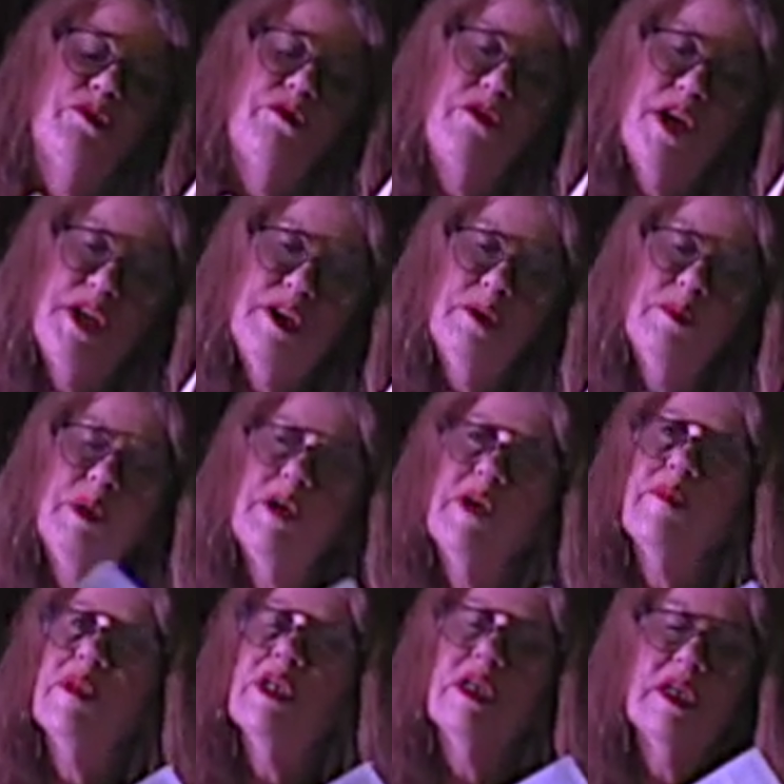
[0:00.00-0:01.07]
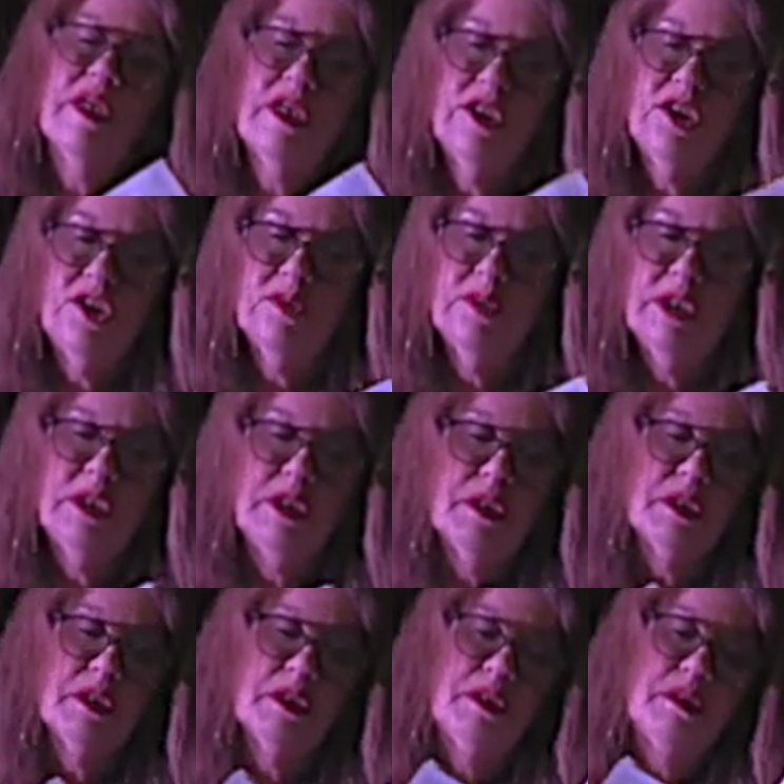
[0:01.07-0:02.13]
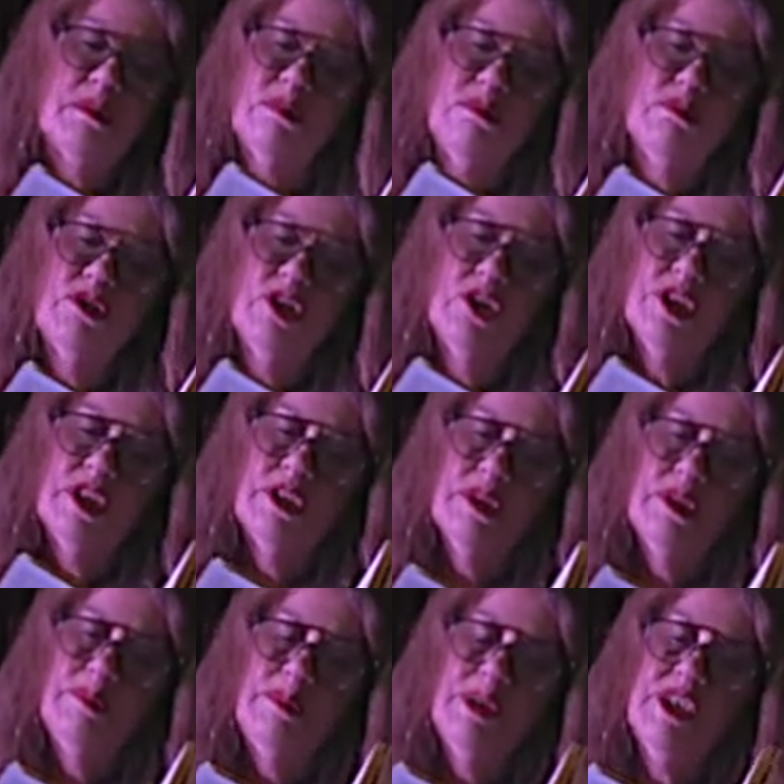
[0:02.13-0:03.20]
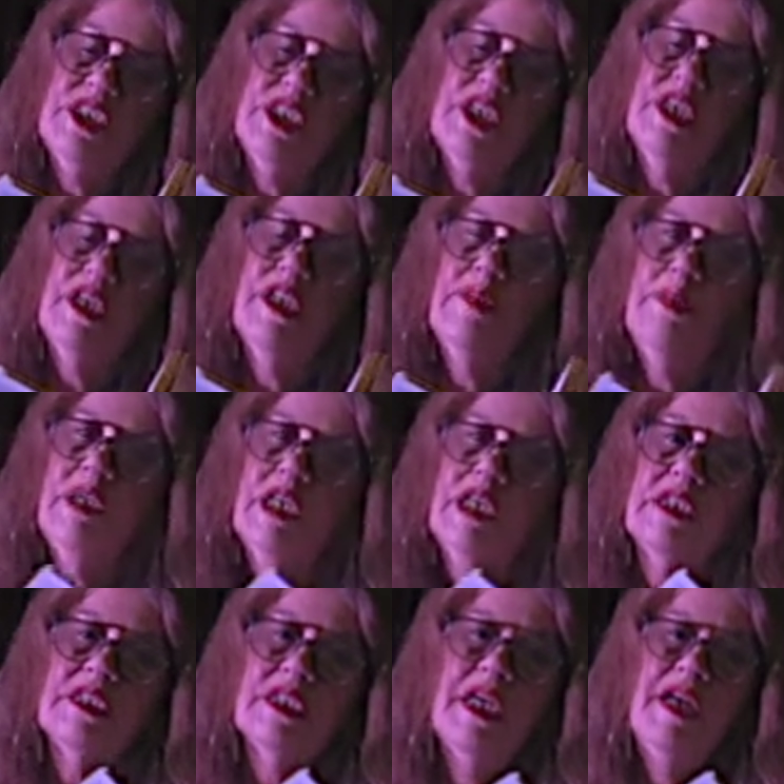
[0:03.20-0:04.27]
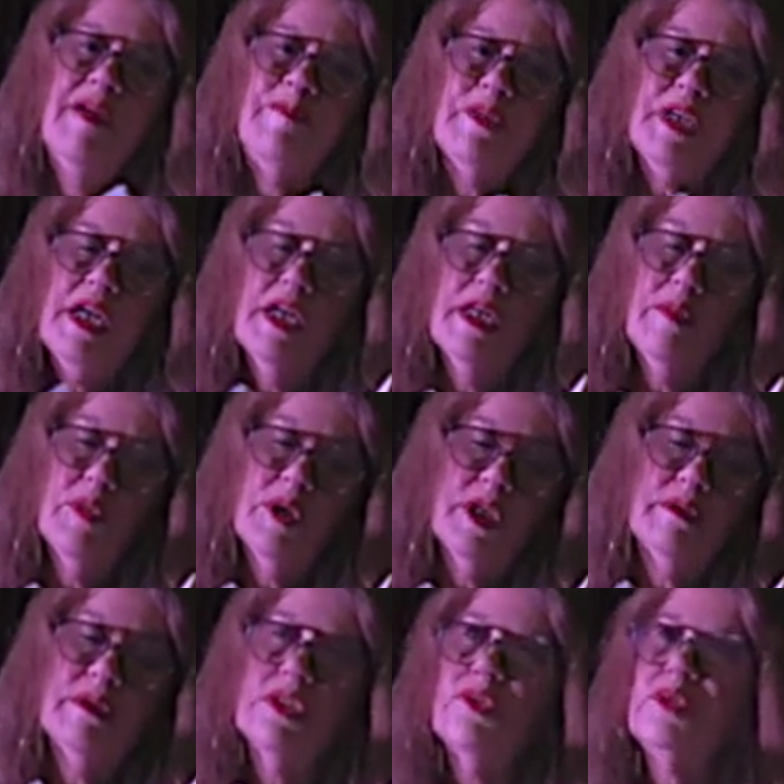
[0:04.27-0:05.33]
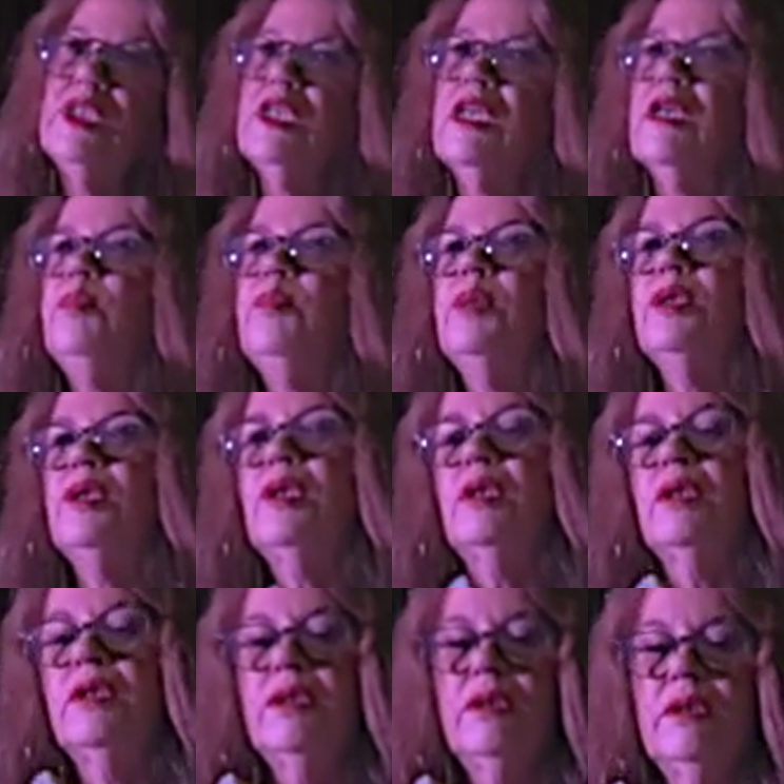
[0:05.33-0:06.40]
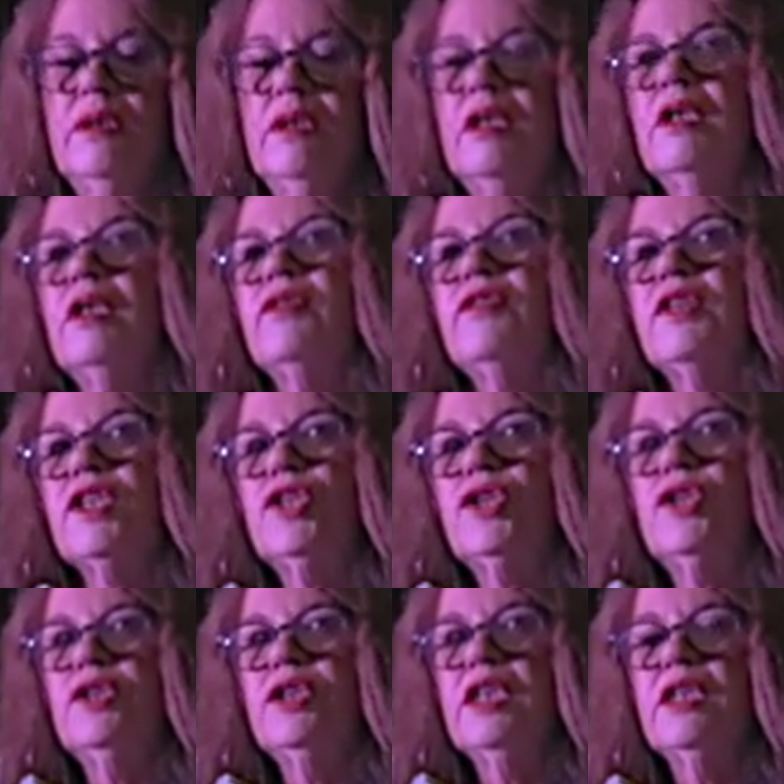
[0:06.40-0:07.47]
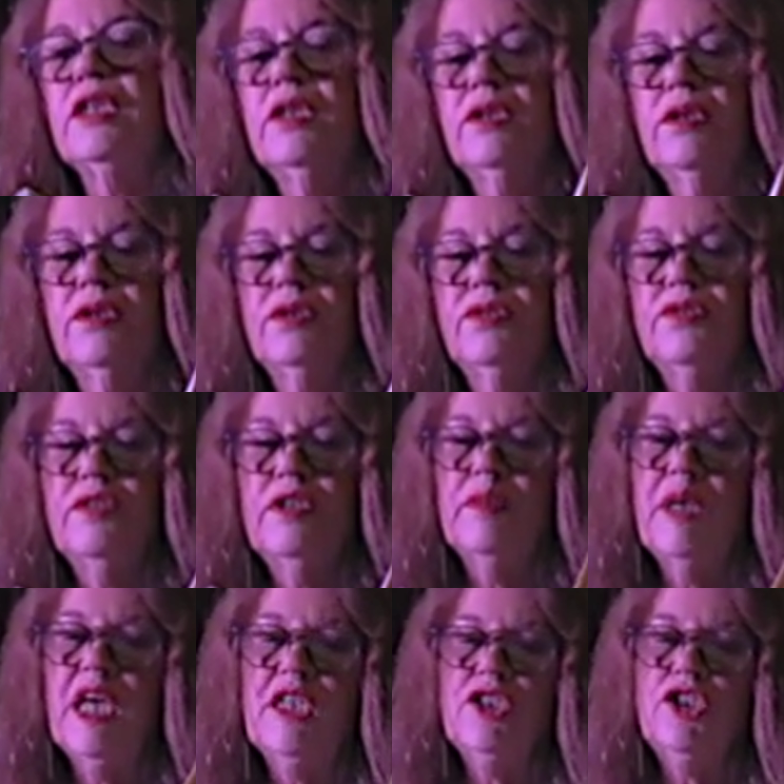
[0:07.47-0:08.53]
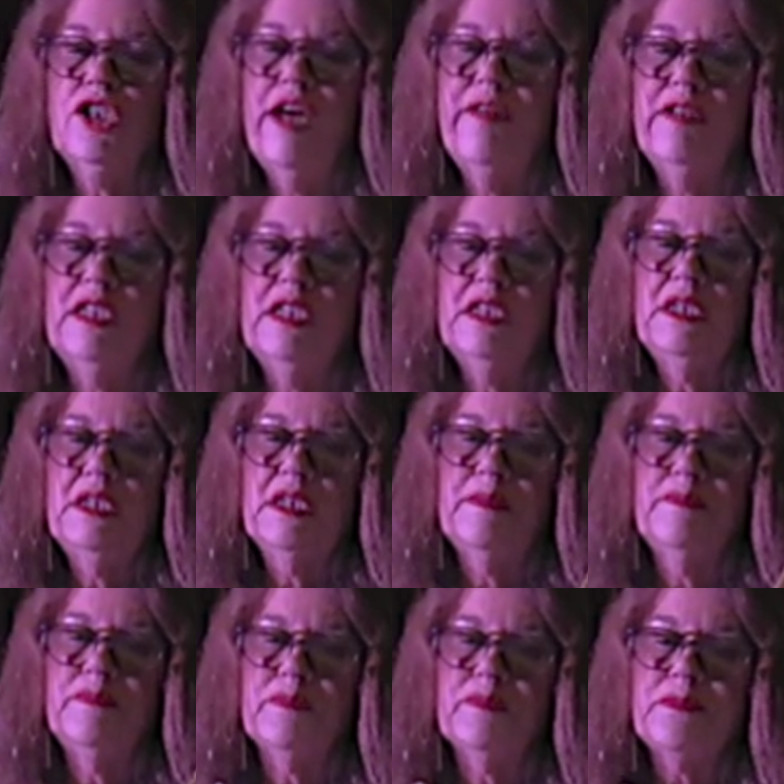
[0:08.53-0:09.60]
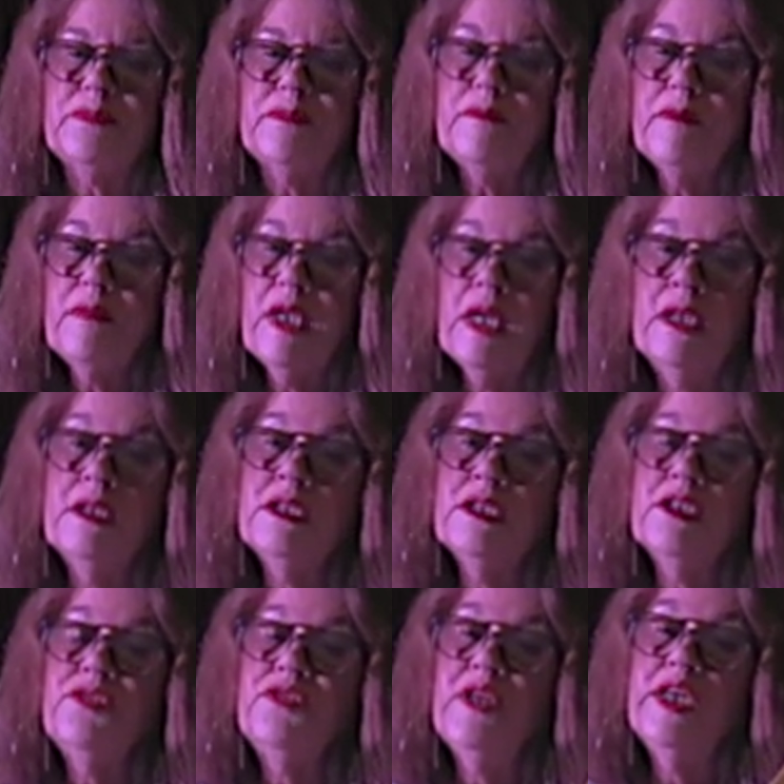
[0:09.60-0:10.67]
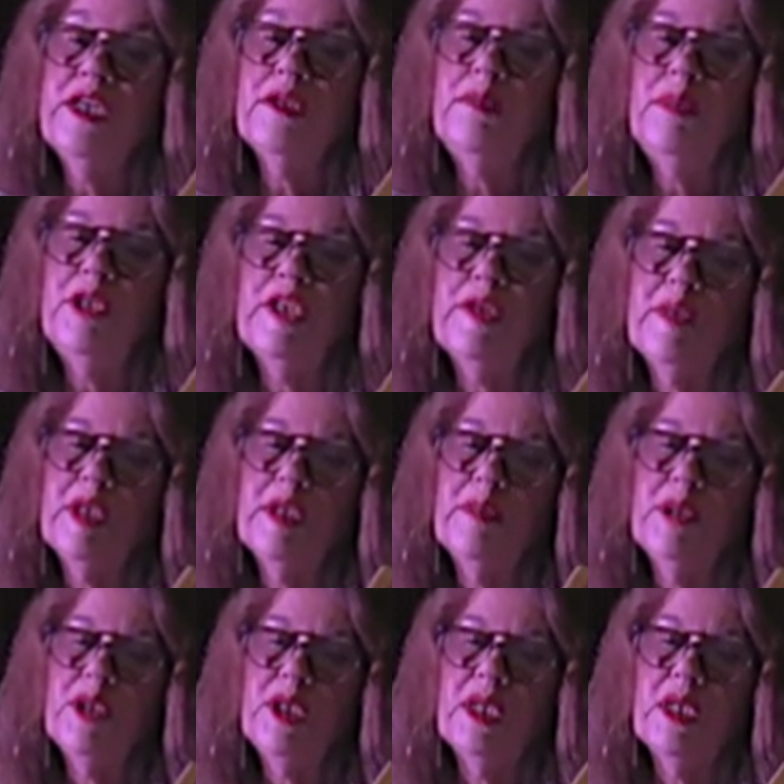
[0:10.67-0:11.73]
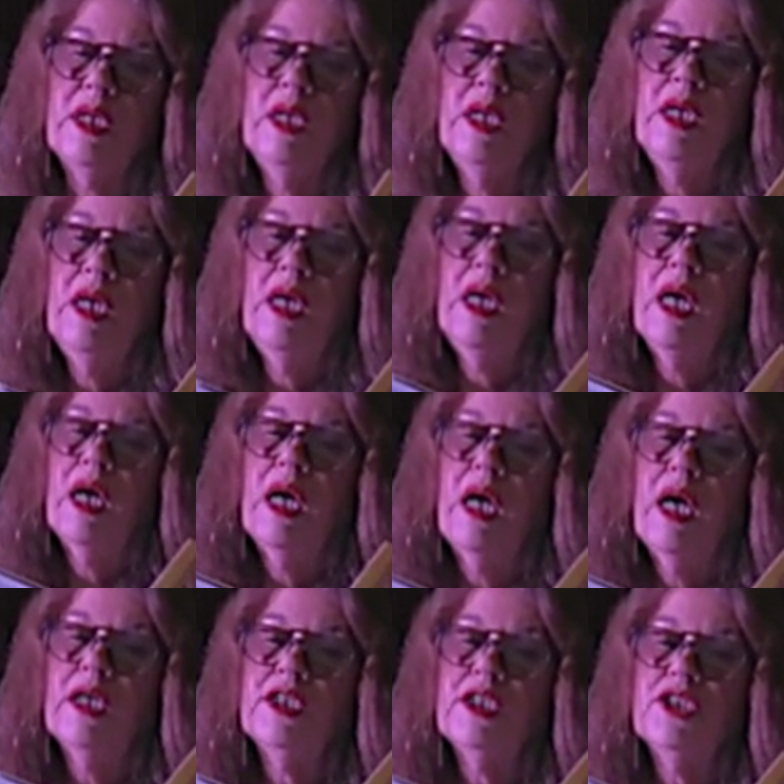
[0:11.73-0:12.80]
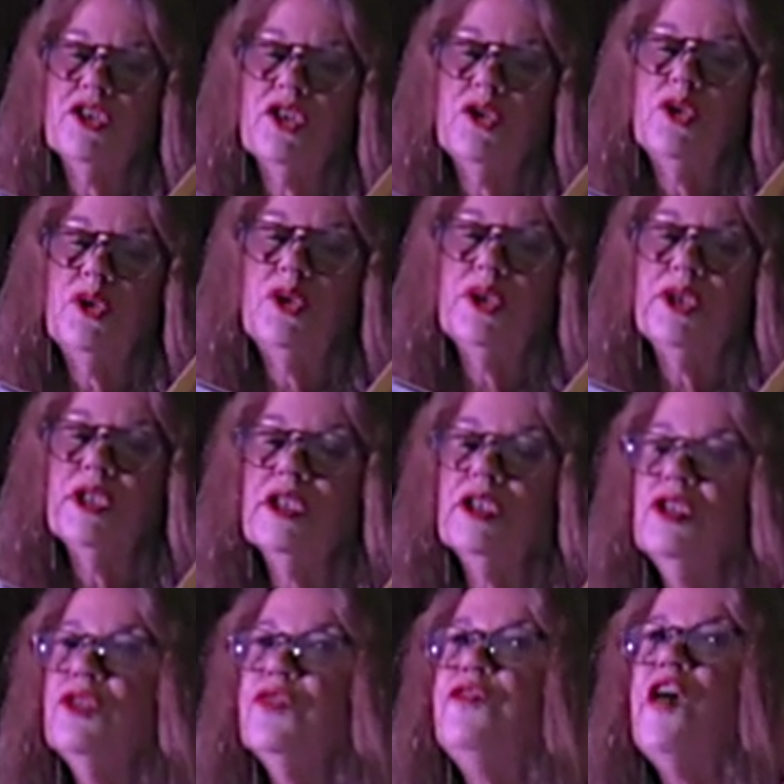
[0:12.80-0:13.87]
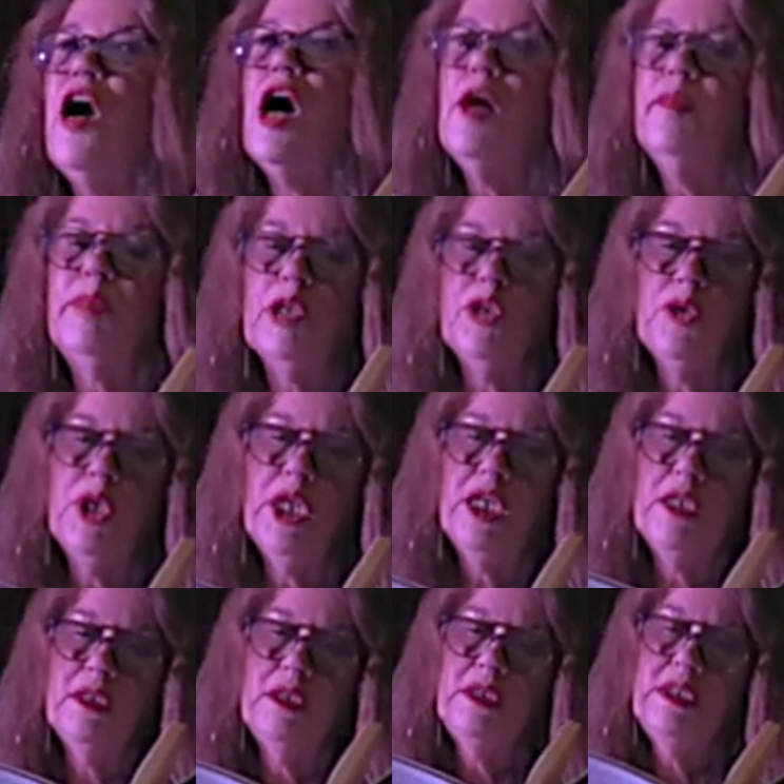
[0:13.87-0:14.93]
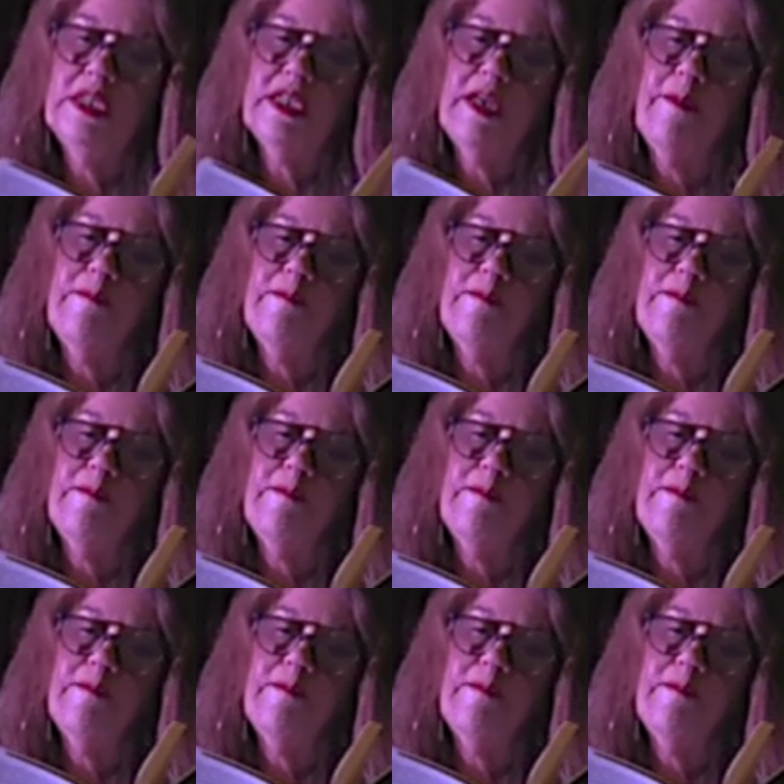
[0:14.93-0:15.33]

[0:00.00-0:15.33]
final poem that I'm going to read is not a particular place. It came when I was reading a book on Victorian female travellers, and that's the final poem in the book, and it's called Those Far Blue Hills.